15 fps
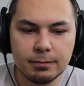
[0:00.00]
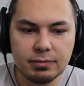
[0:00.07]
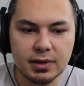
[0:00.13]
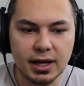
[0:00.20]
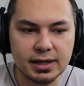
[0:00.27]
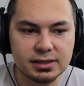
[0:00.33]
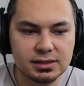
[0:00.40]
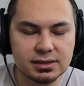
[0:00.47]

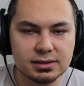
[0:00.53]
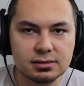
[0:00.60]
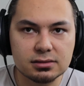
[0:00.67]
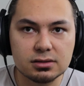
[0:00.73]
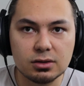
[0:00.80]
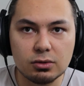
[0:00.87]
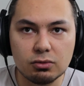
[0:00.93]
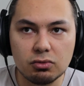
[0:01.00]
nice
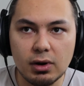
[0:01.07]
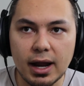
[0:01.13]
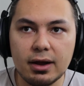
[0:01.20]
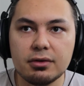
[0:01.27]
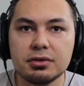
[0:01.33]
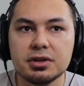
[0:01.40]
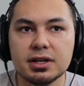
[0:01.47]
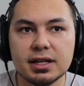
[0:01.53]

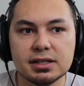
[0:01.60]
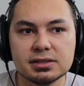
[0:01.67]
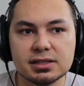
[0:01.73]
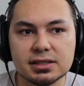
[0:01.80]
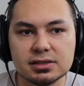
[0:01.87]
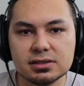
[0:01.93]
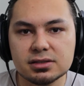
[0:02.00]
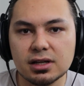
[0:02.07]
roundness
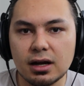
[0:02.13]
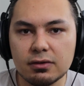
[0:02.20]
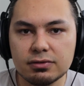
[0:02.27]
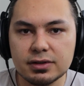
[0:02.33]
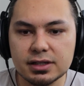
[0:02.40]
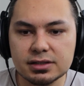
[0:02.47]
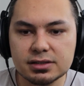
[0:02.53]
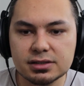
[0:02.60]
and
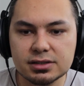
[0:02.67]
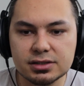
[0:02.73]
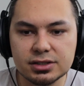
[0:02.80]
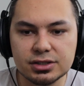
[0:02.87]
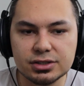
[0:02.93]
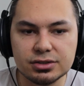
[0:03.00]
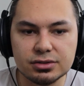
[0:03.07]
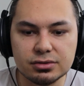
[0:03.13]
softness
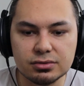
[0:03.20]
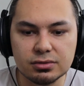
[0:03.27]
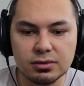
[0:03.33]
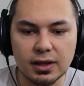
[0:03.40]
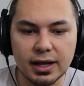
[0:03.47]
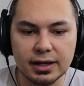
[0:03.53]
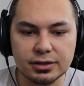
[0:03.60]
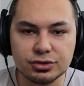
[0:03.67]
to
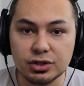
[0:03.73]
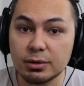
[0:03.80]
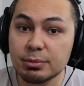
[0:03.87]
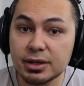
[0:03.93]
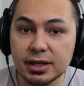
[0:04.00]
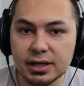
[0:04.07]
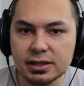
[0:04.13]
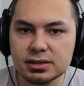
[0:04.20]
like drum
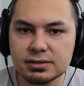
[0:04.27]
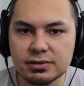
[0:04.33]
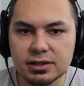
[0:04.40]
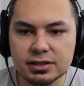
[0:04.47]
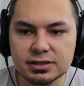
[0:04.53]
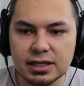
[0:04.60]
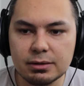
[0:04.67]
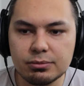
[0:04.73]
kicks, for
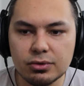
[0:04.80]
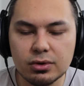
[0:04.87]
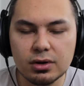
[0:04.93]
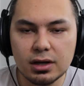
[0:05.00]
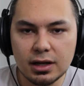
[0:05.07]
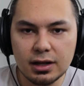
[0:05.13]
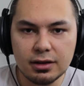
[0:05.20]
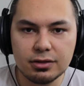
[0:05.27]

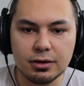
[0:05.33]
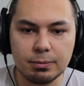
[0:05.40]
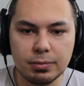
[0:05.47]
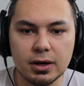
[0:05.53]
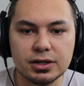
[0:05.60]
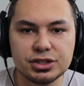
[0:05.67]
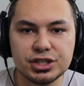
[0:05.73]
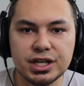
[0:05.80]
example. They're
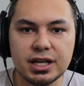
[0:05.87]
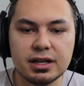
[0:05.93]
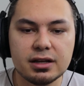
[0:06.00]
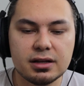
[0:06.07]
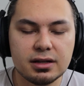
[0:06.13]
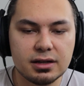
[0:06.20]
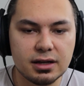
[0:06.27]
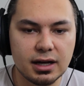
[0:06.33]
punchy,
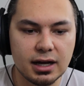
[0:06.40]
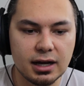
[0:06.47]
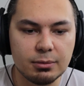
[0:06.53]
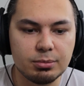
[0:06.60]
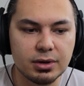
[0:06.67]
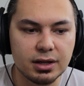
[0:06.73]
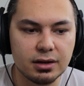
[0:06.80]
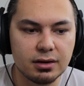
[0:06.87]

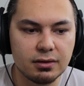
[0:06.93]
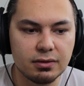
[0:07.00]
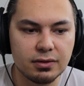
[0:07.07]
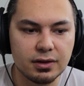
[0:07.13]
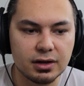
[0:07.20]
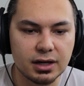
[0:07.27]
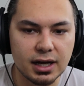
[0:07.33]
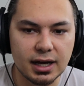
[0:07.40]
but
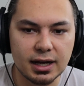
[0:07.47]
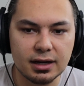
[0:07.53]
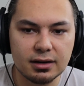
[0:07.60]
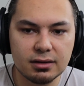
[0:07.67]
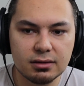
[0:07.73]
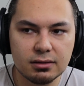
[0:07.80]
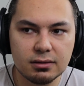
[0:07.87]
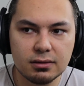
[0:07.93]
they're not
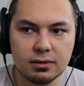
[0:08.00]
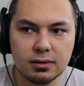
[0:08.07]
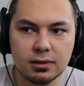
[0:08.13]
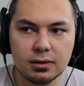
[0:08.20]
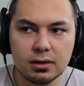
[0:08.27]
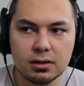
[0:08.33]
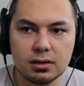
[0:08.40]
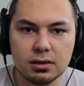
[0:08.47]

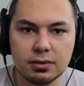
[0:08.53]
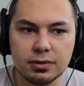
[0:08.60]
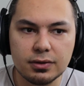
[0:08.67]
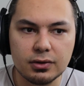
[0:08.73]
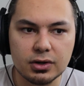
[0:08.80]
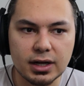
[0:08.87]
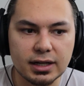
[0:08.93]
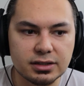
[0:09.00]

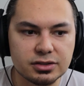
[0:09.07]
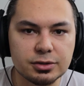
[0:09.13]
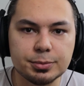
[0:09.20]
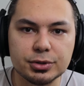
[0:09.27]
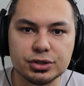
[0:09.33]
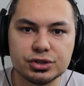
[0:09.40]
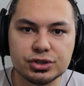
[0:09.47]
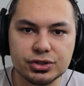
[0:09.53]

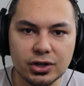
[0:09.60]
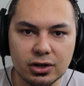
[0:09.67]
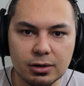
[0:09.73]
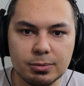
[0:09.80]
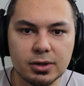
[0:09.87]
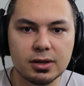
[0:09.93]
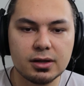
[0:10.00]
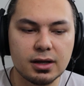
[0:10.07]
super
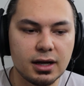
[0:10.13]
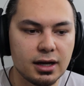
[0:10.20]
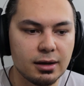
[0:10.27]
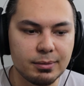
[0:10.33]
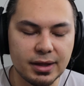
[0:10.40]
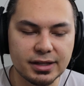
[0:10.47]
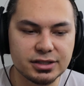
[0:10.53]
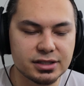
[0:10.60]
sharp.
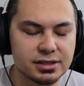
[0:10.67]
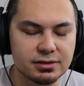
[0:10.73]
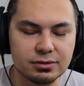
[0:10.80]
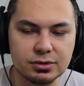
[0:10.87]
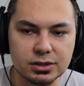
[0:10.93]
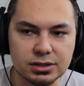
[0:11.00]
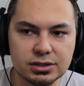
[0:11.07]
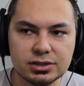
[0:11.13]
It's
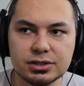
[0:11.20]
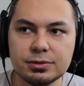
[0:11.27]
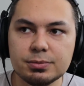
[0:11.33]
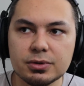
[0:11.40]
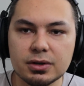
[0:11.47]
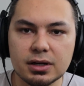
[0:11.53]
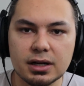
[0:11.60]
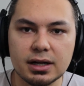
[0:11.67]
just
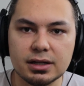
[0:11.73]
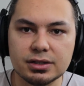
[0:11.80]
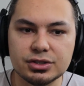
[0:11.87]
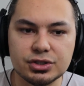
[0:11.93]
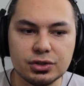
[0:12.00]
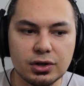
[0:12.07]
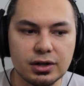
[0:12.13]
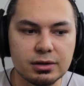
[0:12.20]
super
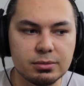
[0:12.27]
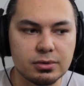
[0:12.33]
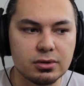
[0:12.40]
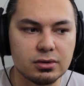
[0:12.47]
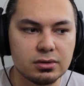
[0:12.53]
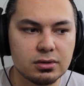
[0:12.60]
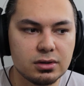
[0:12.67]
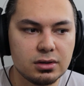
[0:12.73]

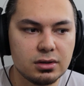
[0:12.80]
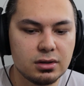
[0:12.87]
enjoyable,